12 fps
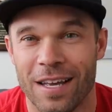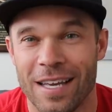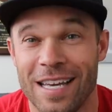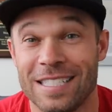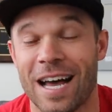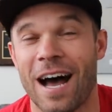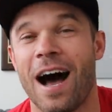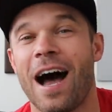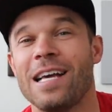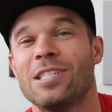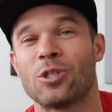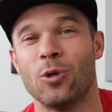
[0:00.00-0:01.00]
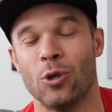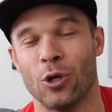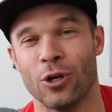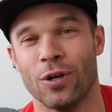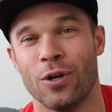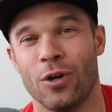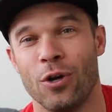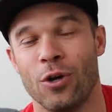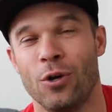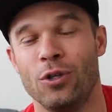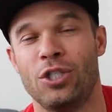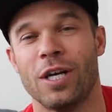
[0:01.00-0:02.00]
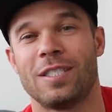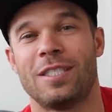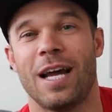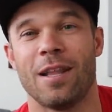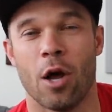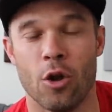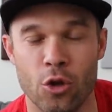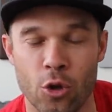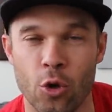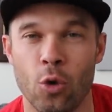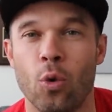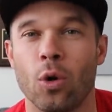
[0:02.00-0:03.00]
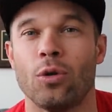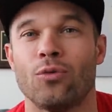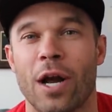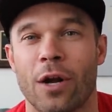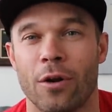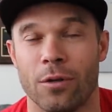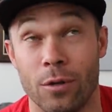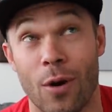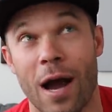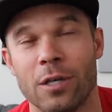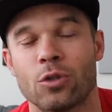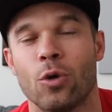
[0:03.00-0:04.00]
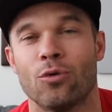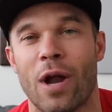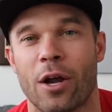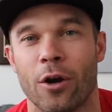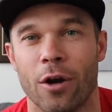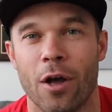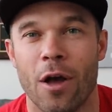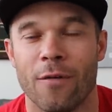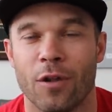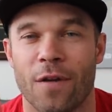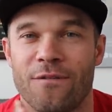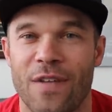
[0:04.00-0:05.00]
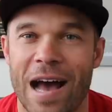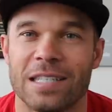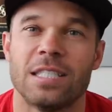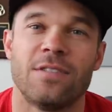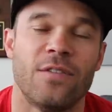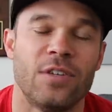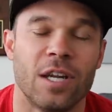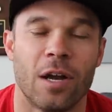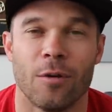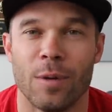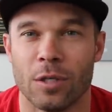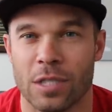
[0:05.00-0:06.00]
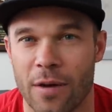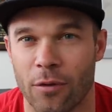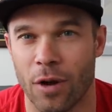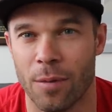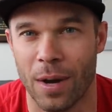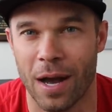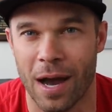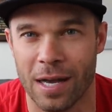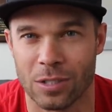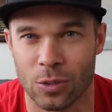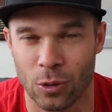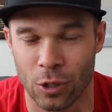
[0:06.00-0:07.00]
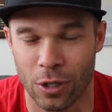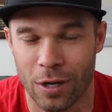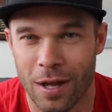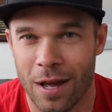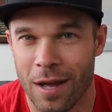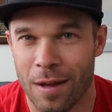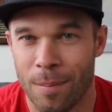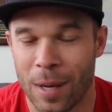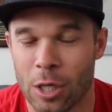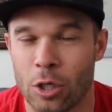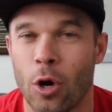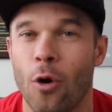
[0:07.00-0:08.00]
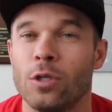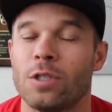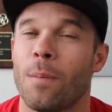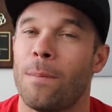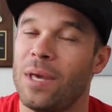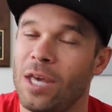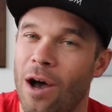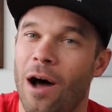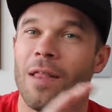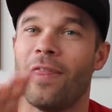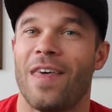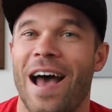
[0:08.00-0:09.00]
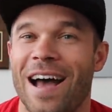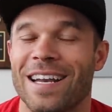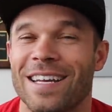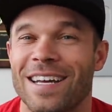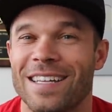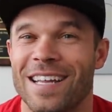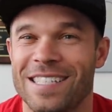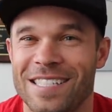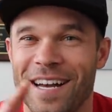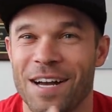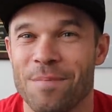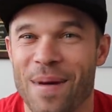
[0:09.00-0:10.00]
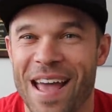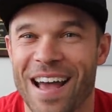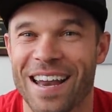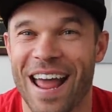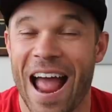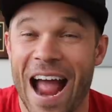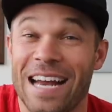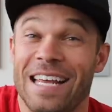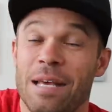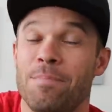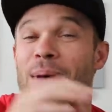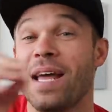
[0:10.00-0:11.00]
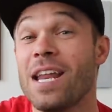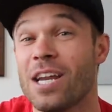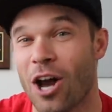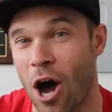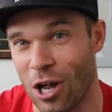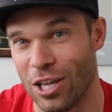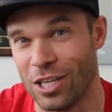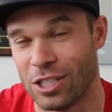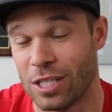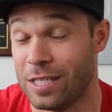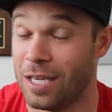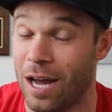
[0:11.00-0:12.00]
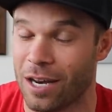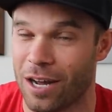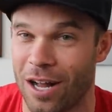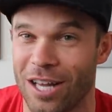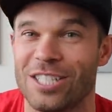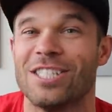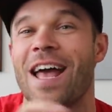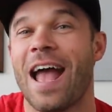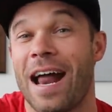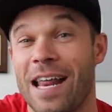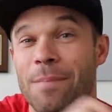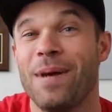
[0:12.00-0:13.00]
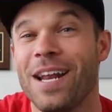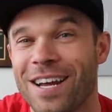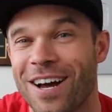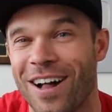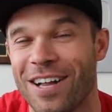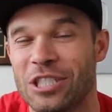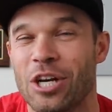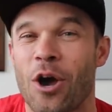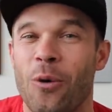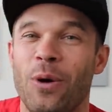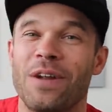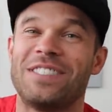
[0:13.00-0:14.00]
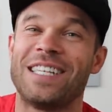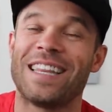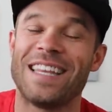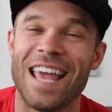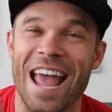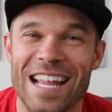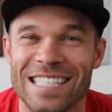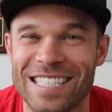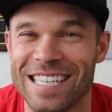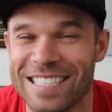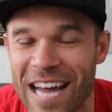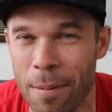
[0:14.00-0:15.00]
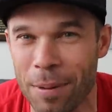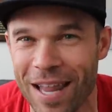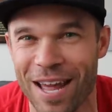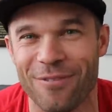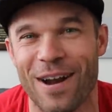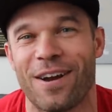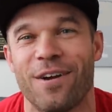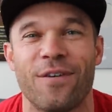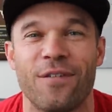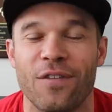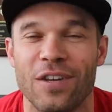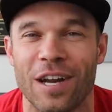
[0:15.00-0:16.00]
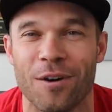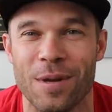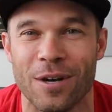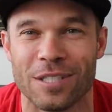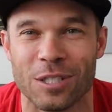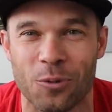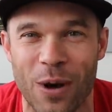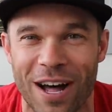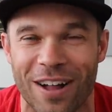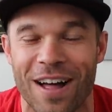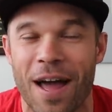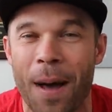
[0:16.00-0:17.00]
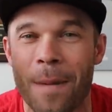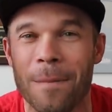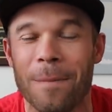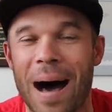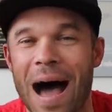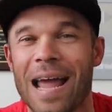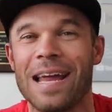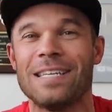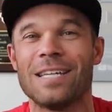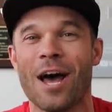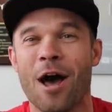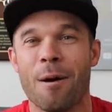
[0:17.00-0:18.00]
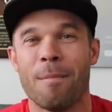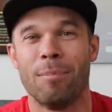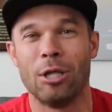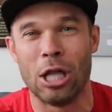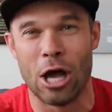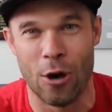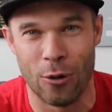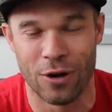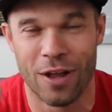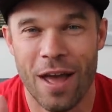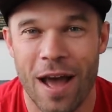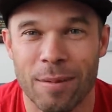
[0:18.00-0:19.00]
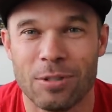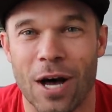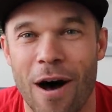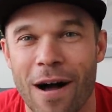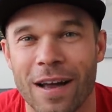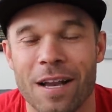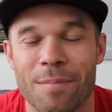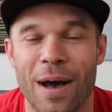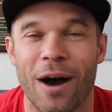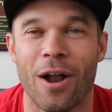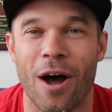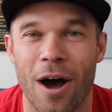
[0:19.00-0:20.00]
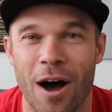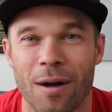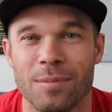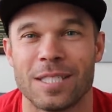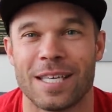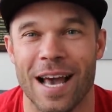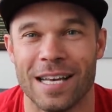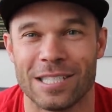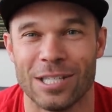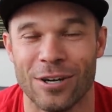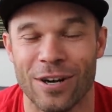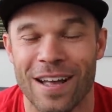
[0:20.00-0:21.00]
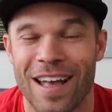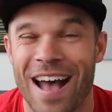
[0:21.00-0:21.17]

He's a high schooler who just set a new world record, a new high school record for the fastest 1500 meters ever run by a high schooler. But it goes beyond that. This young man, had he been in college, he's not in college, had he been in college, would have set the NCAA record for 1500 meters as well. Mind blown. I'm talking about Hobbs Kessler.